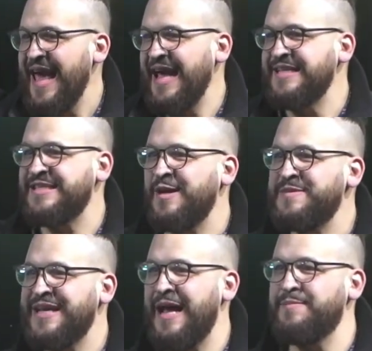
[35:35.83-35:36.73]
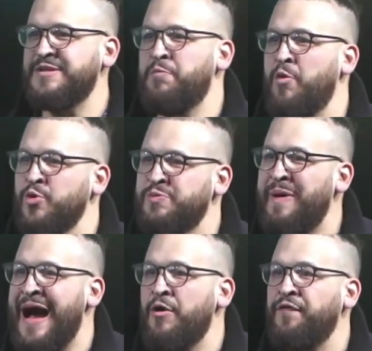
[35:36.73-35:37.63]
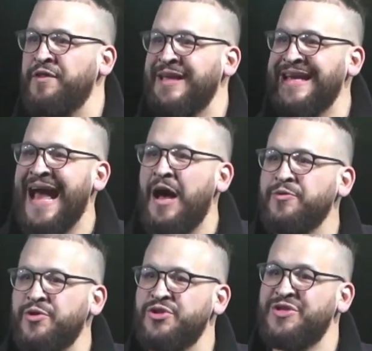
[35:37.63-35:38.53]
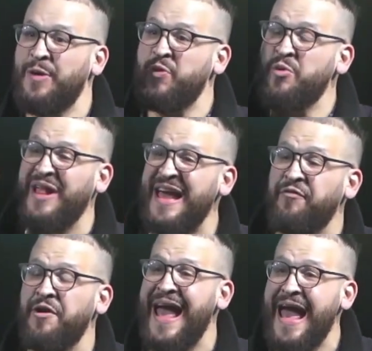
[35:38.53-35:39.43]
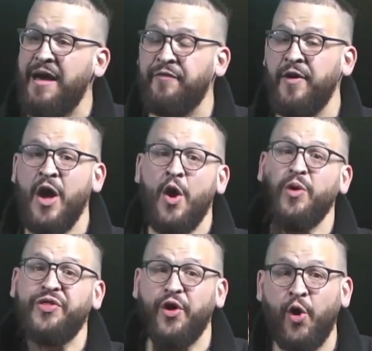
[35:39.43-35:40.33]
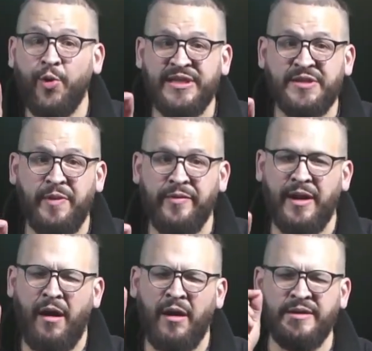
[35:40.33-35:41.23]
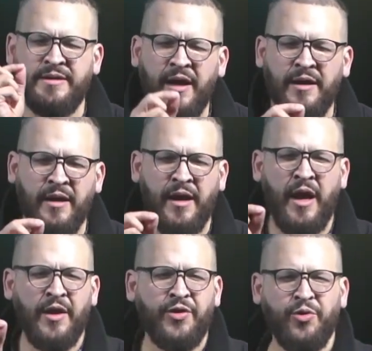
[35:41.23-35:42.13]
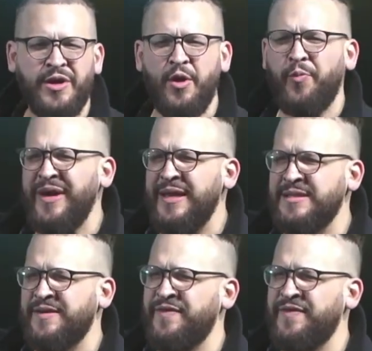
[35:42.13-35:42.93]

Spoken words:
And sometimes the most powerful encounters that we will ever have with the Holy Spirit are done through the obedience of a